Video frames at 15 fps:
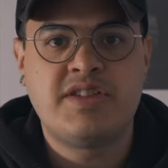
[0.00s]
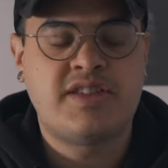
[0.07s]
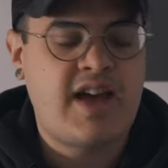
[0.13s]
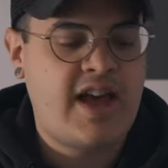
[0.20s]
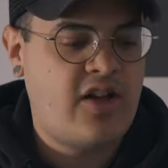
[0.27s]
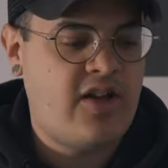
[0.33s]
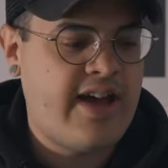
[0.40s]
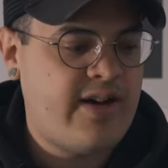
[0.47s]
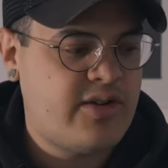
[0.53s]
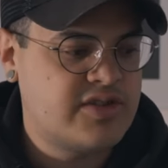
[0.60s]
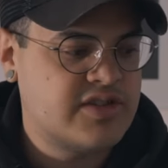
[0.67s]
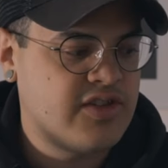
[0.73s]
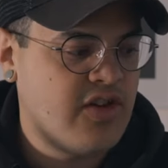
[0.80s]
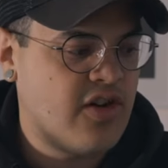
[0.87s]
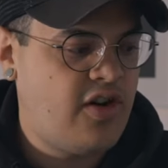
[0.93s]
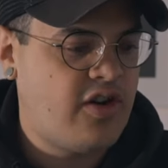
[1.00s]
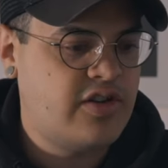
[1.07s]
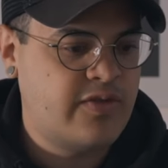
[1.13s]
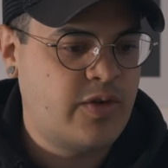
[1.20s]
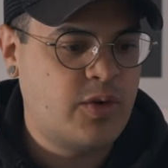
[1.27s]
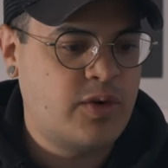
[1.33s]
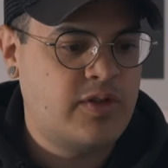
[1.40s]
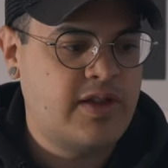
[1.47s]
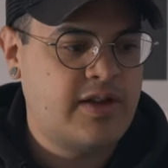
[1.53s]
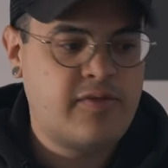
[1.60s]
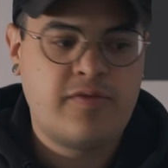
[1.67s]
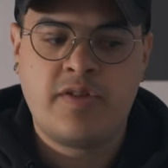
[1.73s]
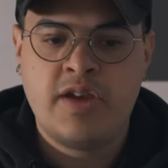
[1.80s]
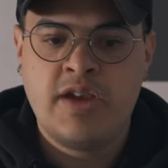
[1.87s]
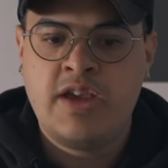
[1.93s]
style house in the heart of Oak
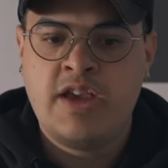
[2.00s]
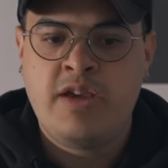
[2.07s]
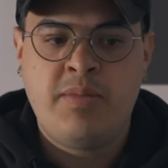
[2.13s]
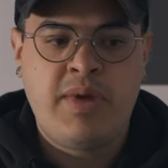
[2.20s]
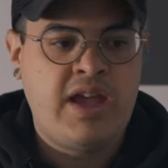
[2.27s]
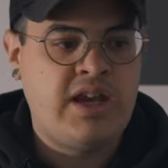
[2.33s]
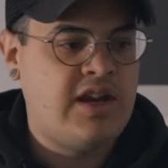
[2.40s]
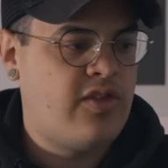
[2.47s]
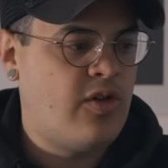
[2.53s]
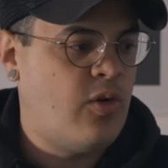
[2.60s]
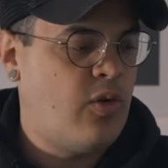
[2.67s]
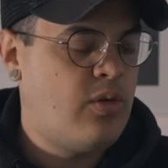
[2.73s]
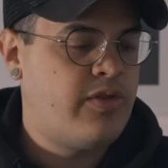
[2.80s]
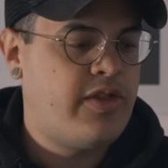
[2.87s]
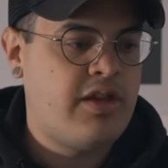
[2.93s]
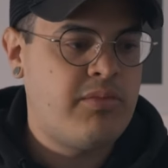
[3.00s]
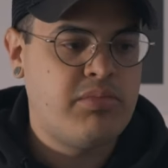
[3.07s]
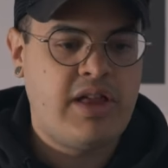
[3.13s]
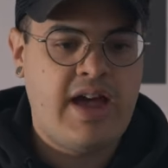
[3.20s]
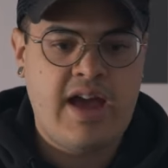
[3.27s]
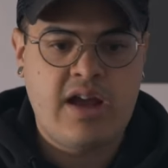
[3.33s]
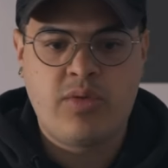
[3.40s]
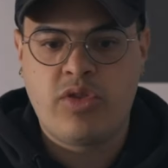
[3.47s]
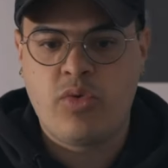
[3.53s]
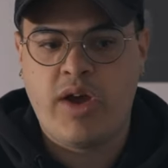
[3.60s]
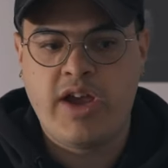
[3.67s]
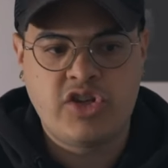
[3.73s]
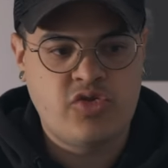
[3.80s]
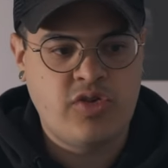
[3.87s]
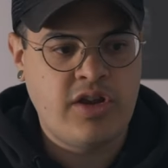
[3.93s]
Cliff, painted the whole thing black with
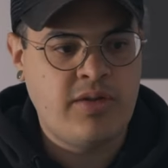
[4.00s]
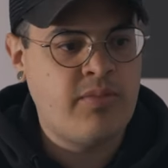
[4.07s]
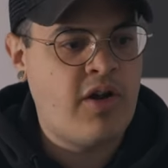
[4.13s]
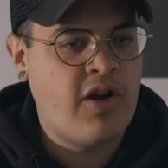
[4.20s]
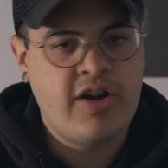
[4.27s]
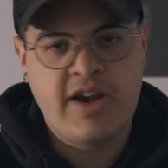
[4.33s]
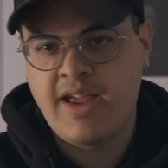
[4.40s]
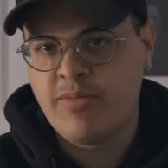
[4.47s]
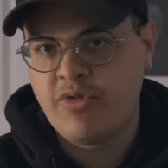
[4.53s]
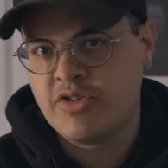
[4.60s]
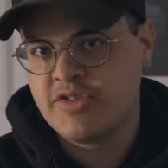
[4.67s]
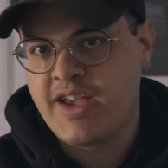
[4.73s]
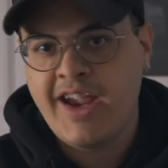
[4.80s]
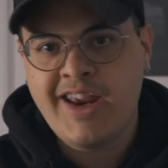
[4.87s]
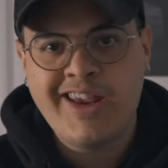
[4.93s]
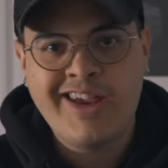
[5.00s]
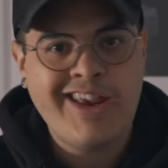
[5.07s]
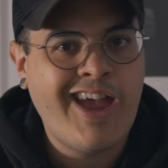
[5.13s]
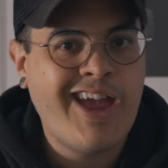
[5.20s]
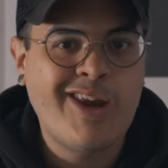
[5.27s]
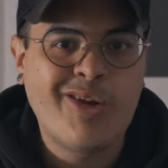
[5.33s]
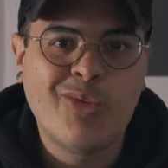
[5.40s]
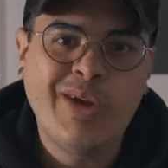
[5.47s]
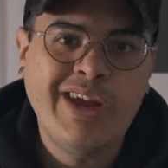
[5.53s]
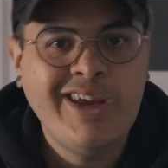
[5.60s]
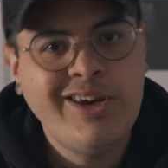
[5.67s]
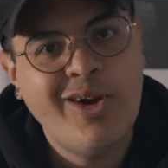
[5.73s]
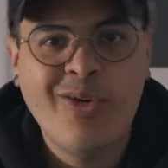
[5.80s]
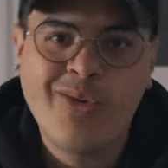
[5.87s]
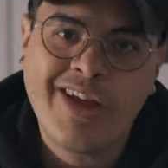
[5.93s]
white trim. Our neighbors hate it and we
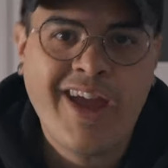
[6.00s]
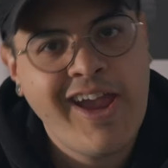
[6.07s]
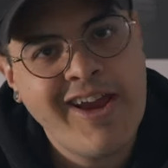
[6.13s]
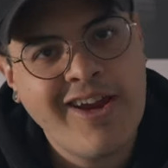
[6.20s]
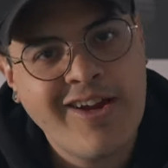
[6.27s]
don't care.